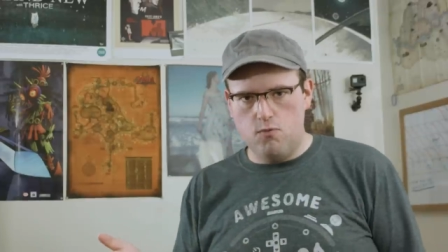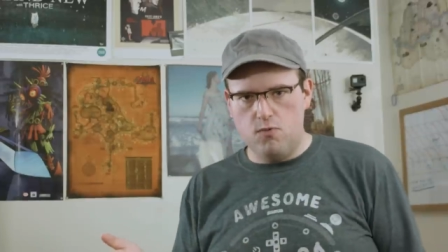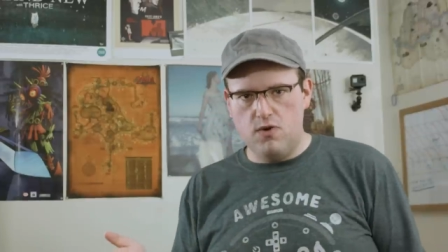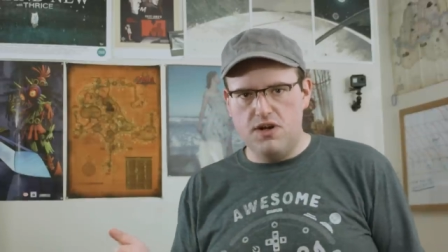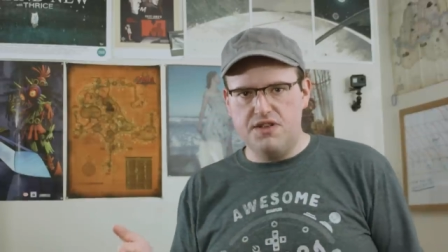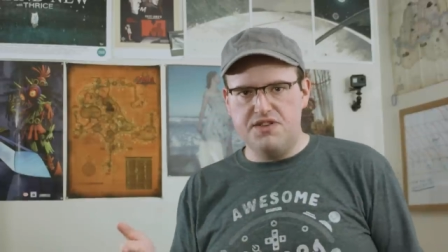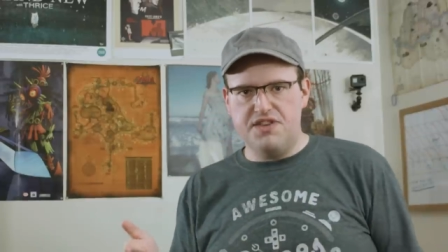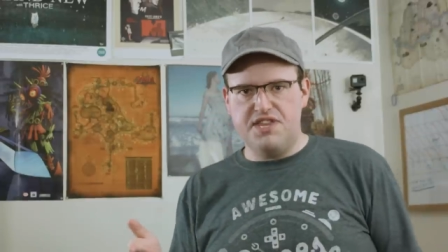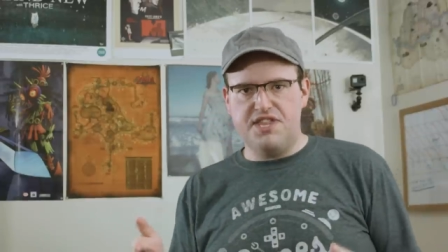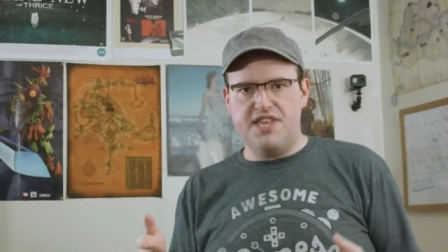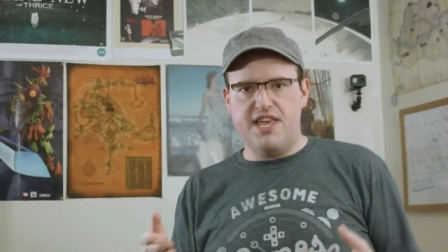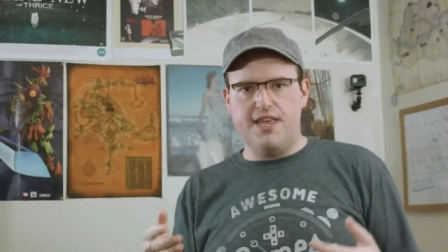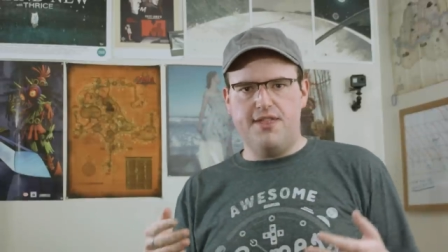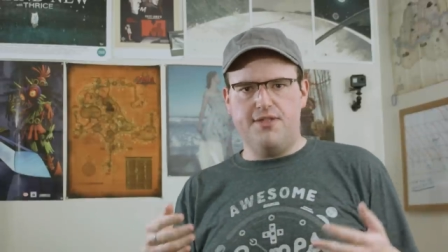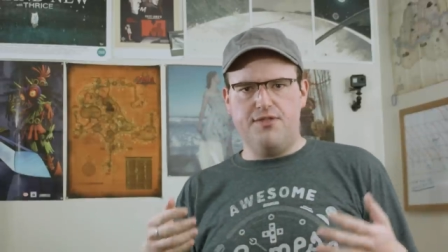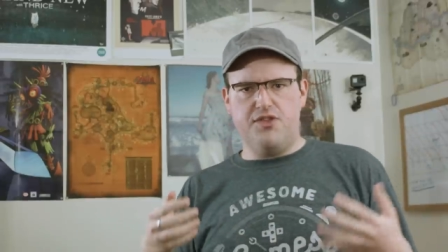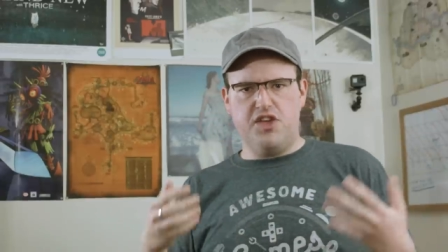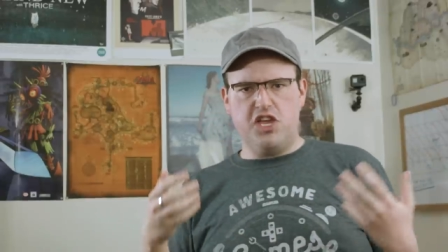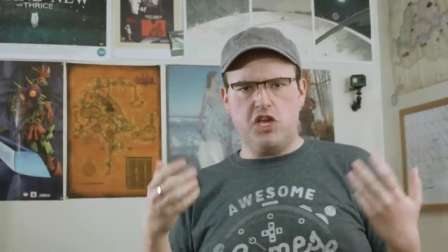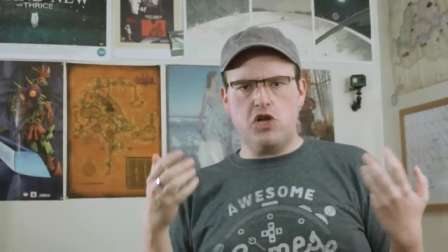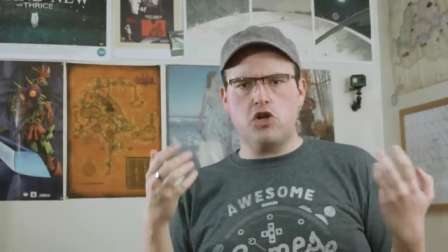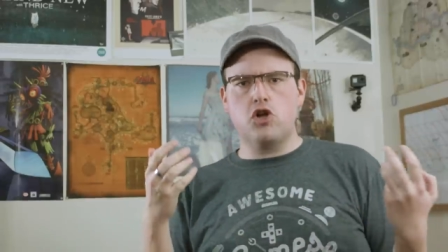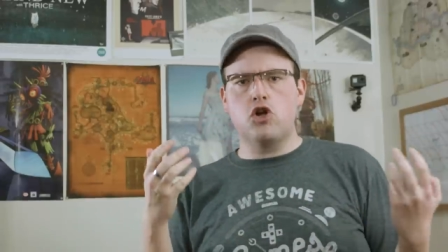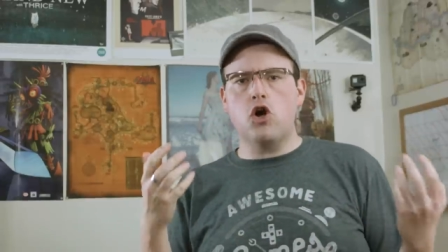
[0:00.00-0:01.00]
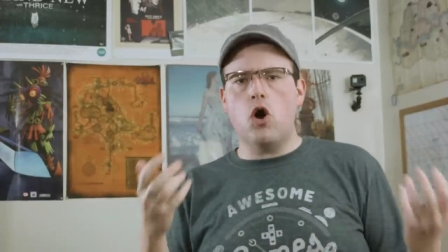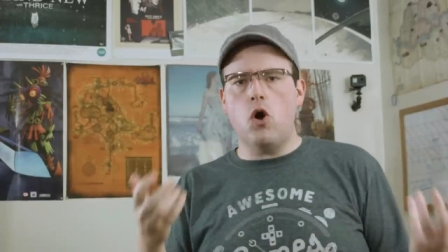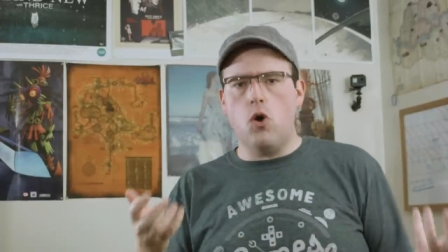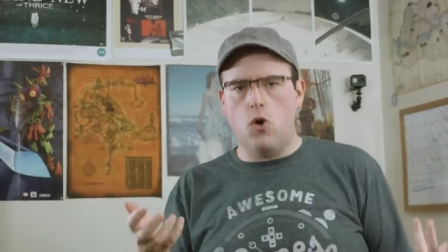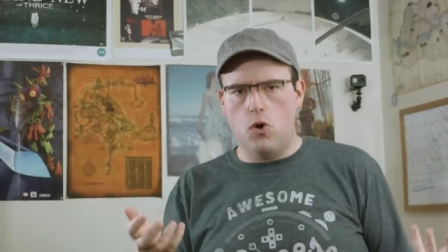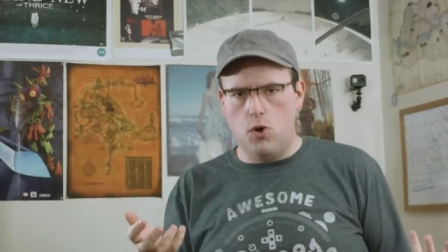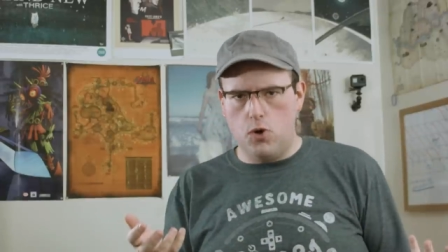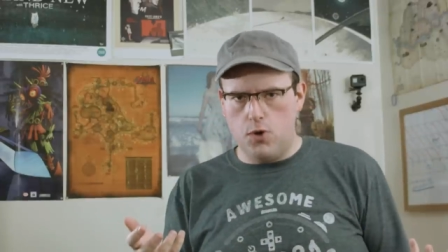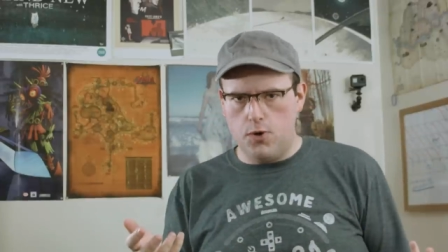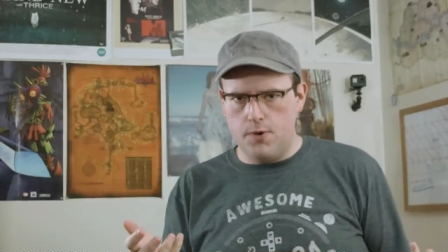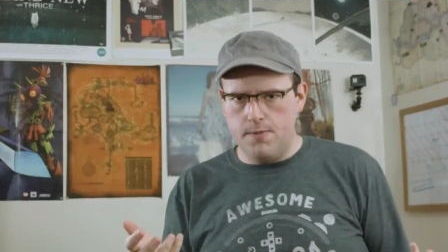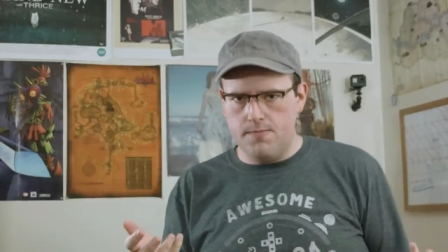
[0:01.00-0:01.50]
was that the
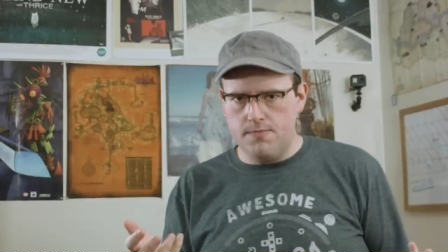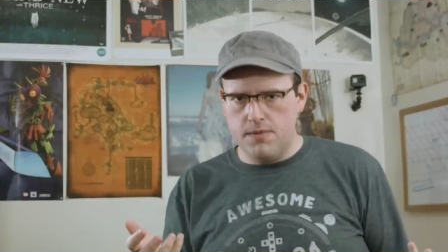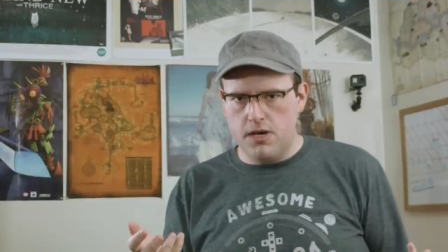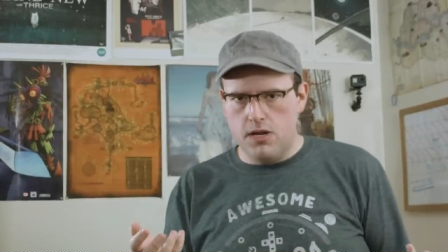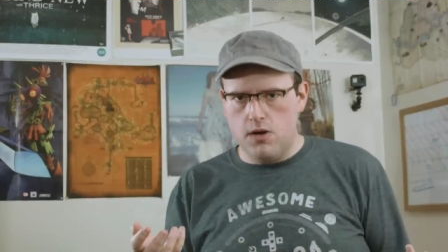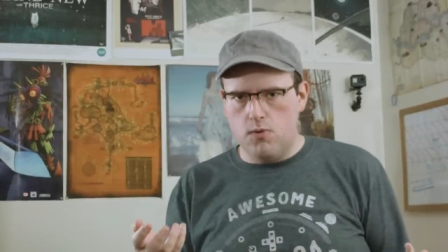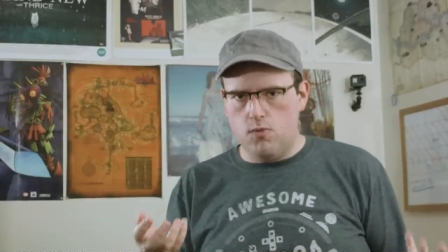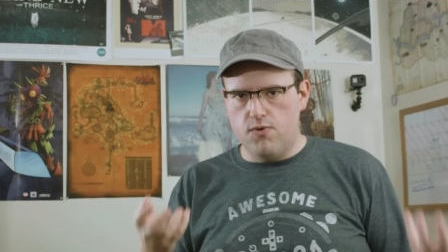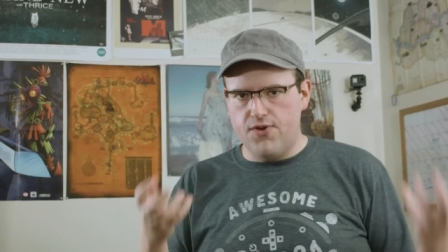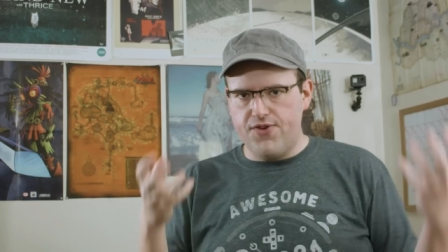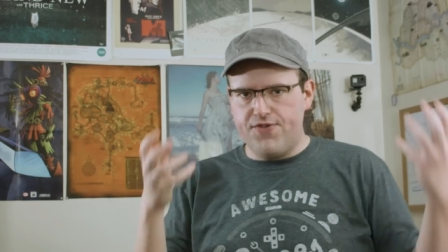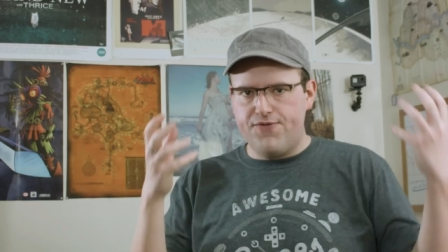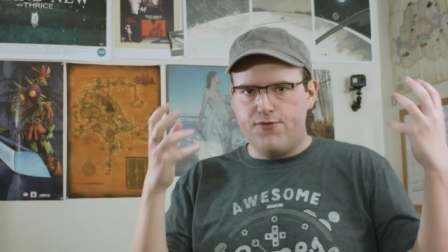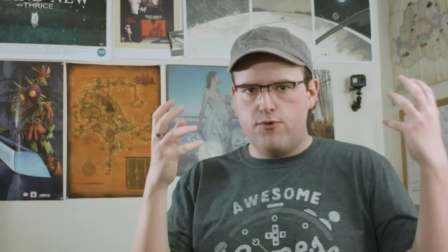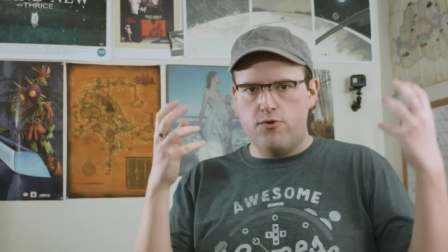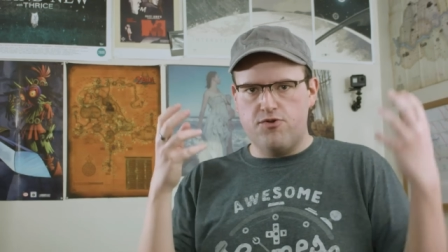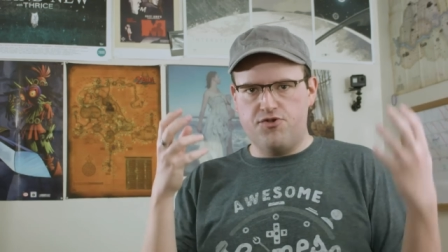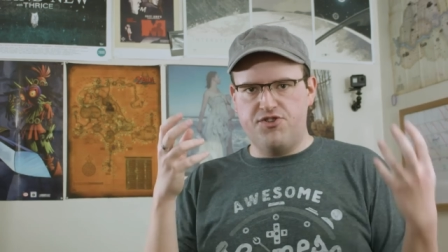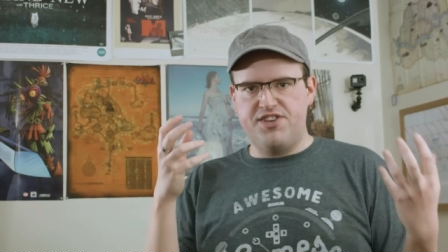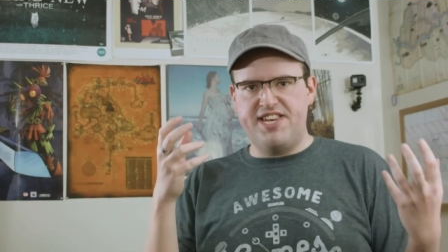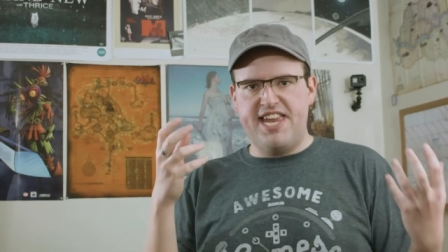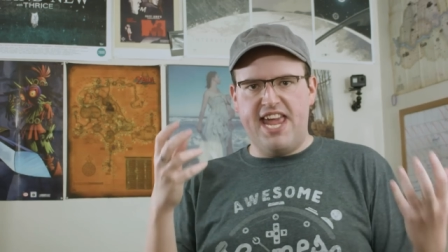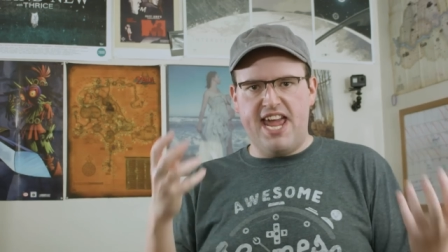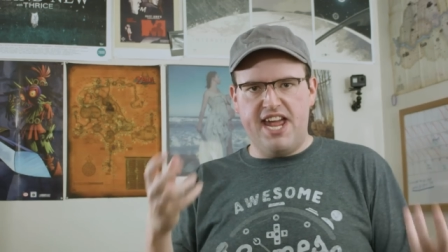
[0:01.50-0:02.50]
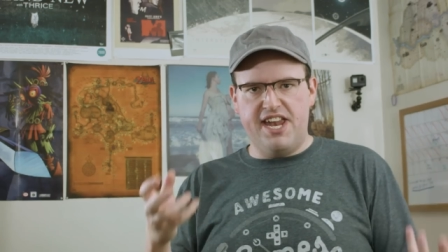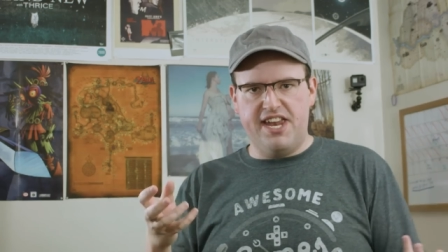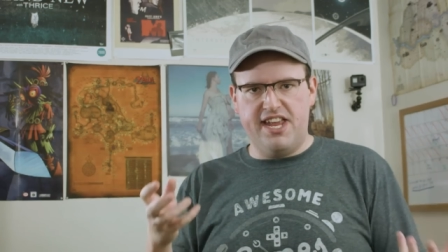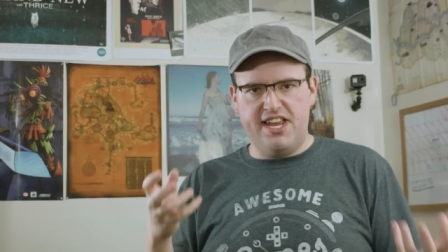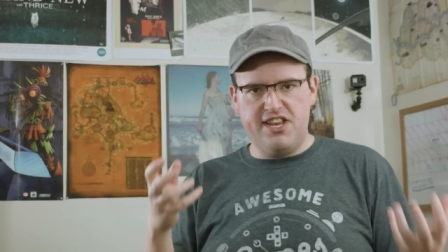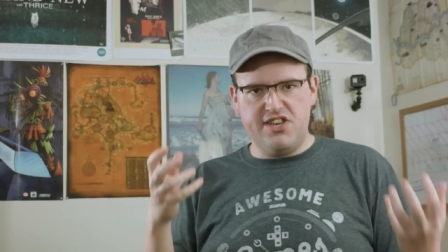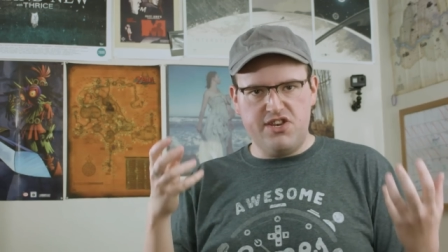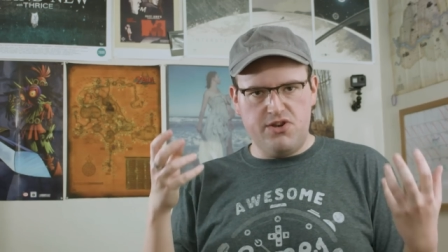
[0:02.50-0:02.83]
goal was for Dany